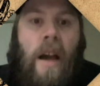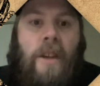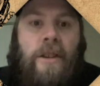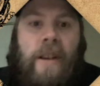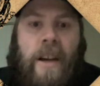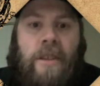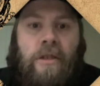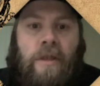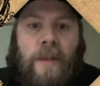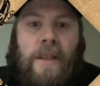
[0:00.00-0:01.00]

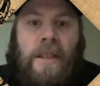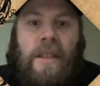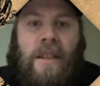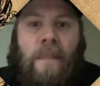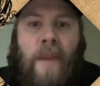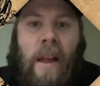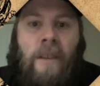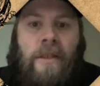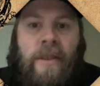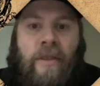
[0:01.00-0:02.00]
educational spaces that
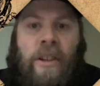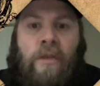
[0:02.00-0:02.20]
balance civic